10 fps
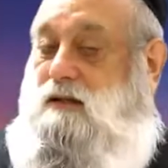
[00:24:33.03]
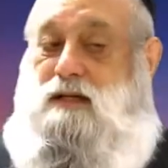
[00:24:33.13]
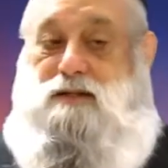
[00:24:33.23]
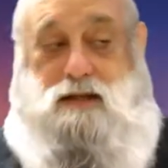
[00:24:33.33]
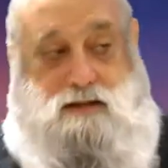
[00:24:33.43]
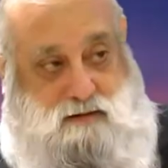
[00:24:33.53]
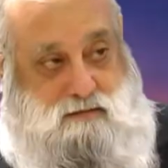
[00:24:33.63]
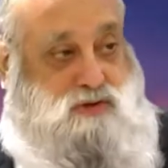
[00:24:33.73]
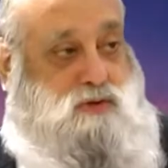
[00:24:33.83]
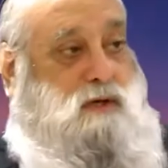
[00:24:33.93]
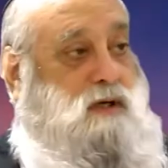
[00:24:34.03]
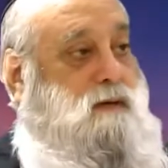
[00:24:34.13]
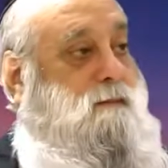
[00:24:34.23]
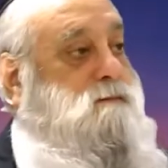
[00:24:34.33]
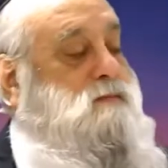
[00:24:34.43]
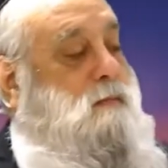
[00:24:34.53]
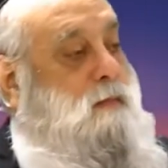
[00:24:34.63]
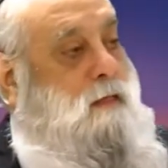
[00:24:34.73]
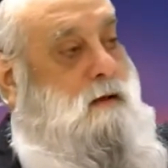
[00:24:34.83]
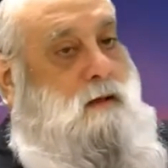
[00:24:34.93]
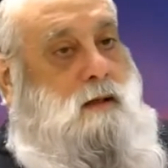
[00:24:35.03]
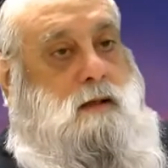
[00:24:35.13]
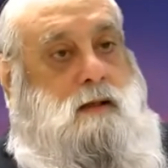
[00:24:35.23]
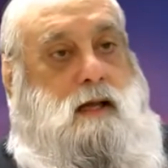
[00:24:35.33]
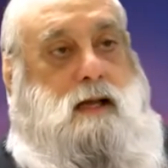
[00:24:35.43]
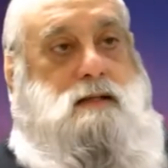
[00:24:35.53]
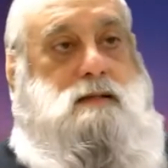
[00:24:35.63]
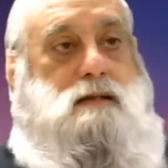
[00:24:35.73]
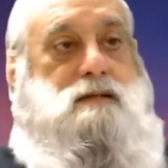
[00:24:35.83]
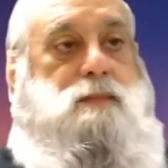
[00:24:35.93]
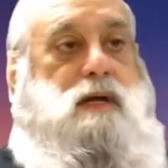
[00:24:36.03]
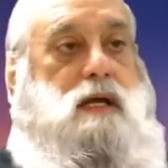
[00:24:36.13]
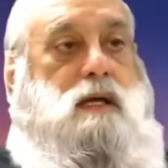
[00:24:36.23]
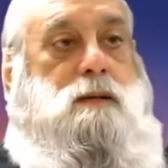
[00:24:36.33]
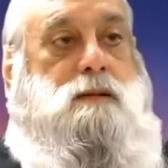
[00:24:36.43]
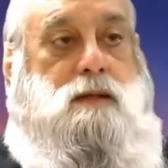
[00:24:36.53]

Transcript: I said, sure. And he says to me,